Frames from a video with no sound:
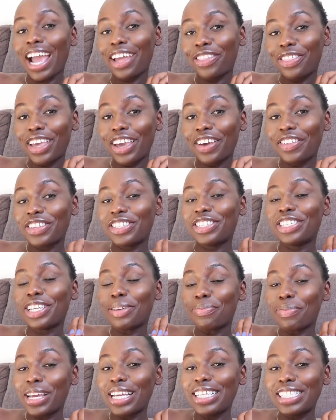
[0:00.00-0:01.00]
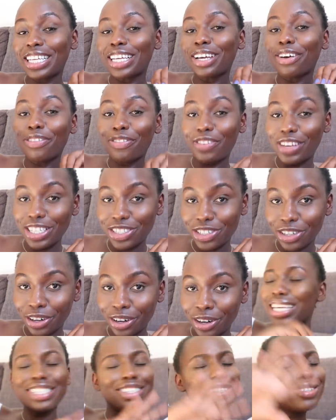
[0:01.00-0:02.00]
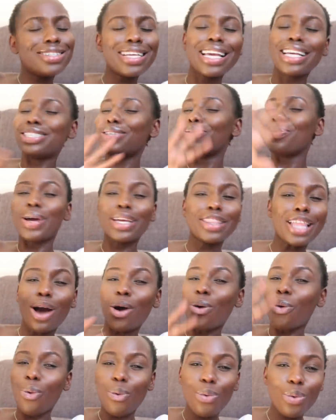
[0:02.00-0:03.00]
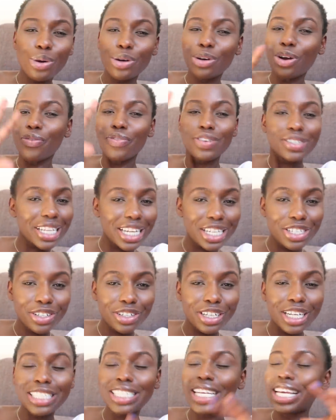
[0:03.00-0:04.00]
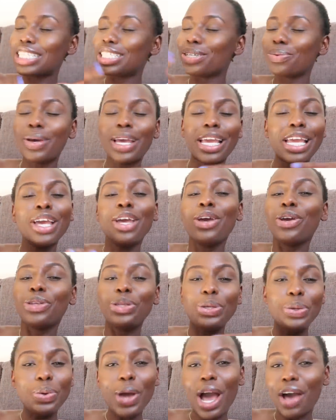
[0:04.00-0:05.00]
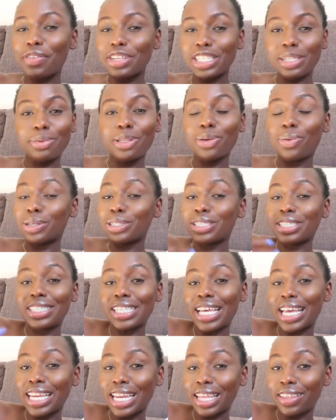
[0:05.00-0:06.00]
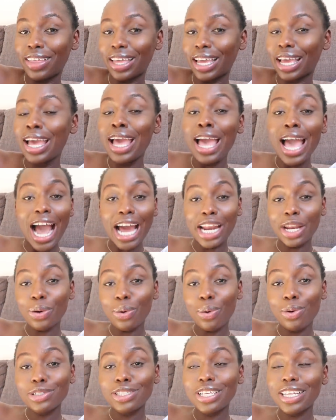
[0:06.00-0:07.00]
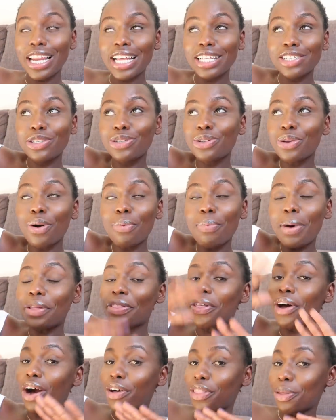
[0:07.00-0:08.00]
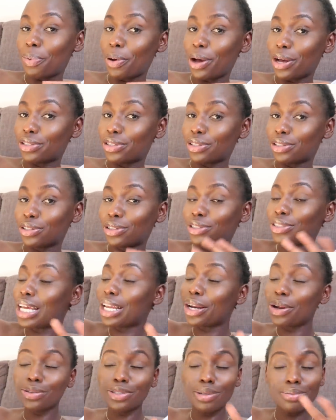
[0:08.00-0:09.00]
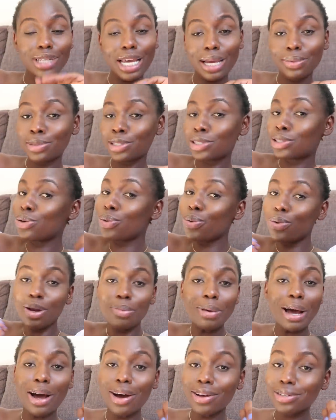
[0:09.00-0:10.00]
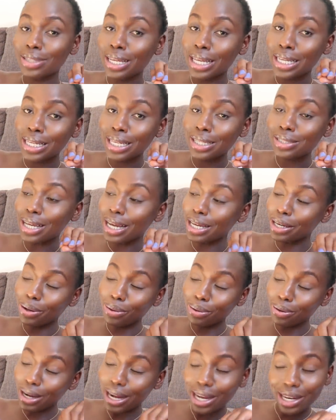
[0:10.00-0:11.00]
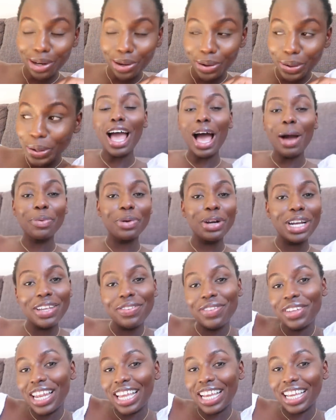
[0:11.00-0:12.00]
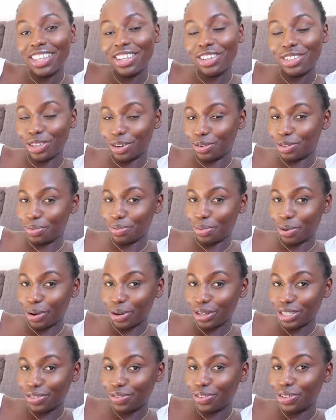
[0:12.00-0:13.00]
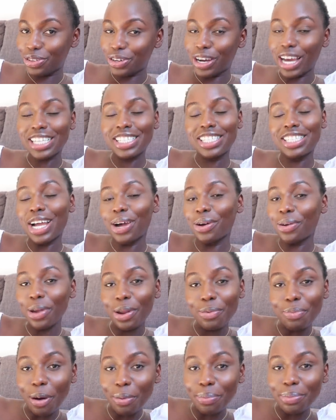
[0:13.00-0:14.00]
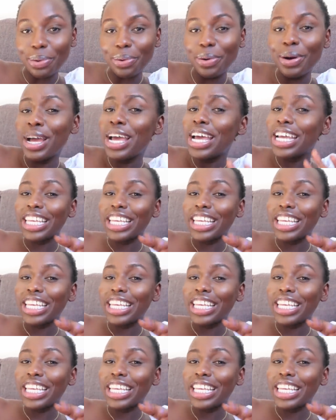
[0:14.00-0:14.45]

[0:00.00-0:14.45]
I think this is an amazing feature. It just takes away that awkward conversation. It takes away you having to be the one to say anything. And it also lets you know about the other person, because I know sometimes it's not all about us ladies. I know. I want to leave the link in the description box for you guys. Download Bumble.